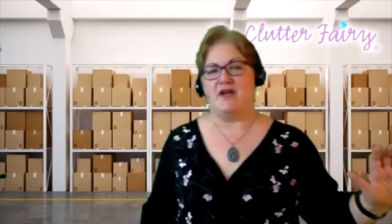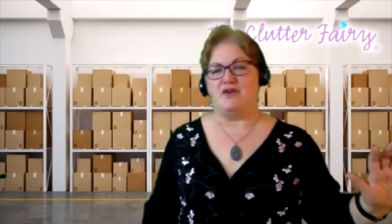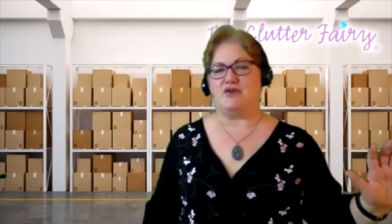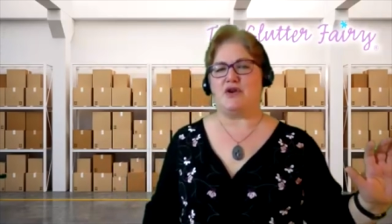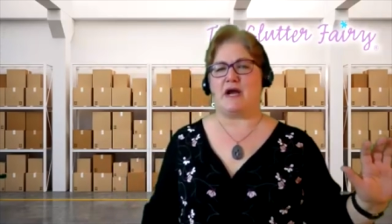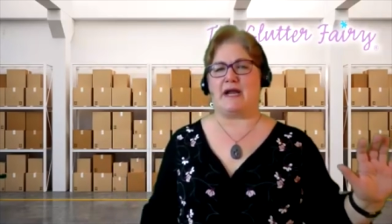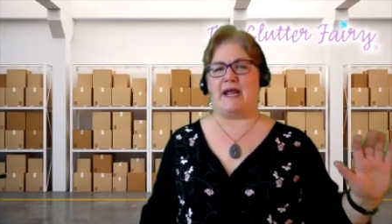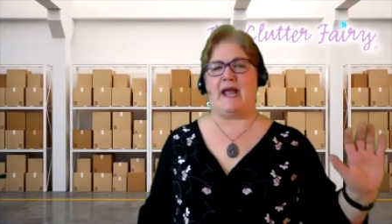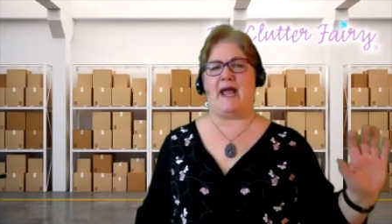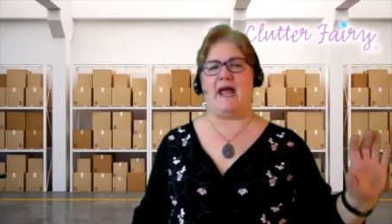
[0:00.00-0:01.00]
you're not going
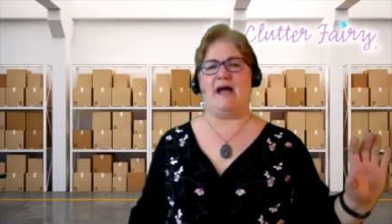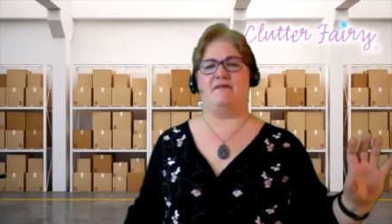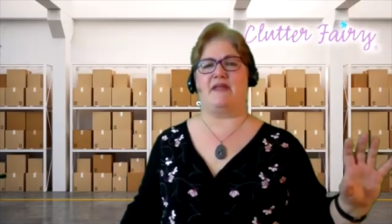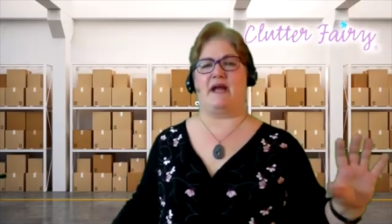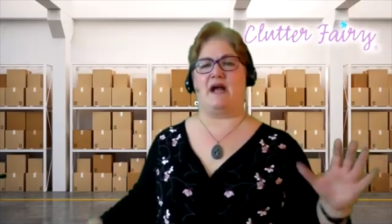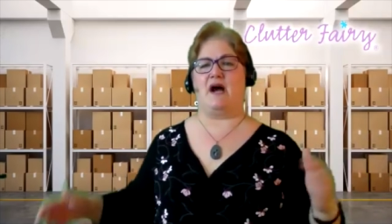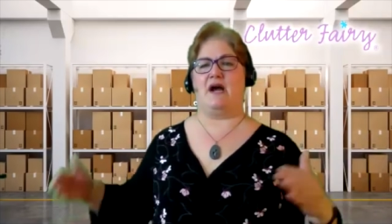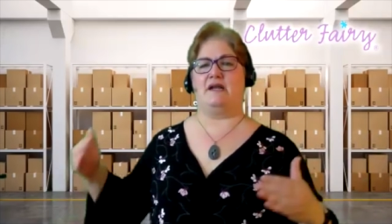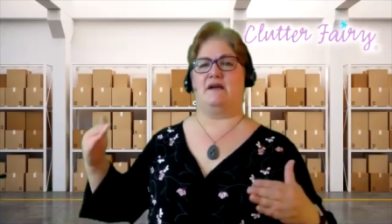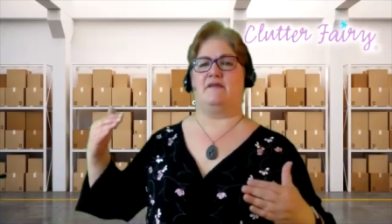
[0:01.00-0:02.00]
to have that
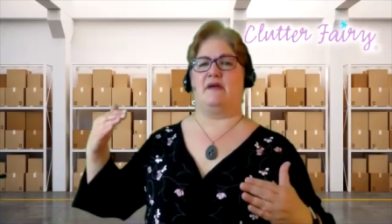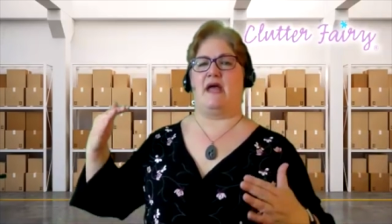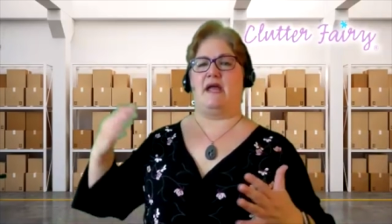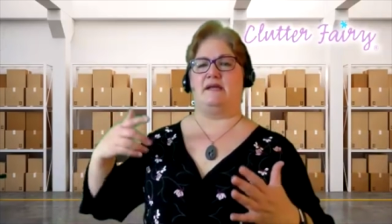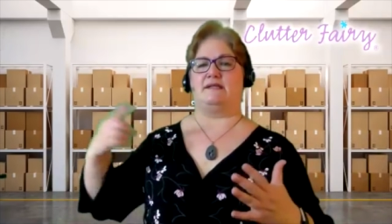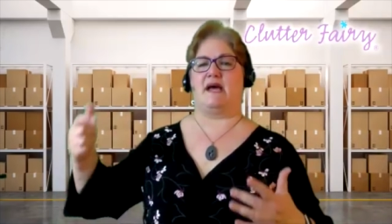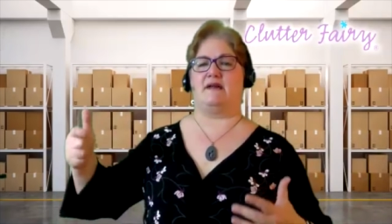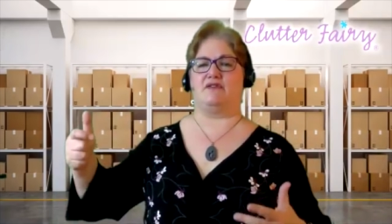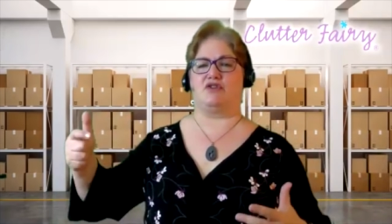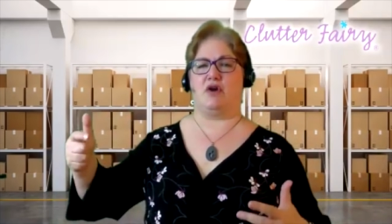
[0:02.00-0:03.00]
kind of A, side
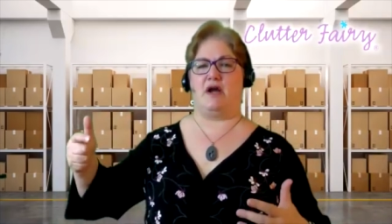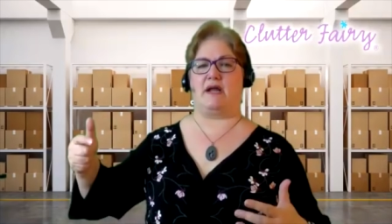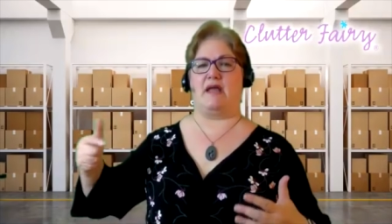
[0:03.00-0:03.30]
of a truck,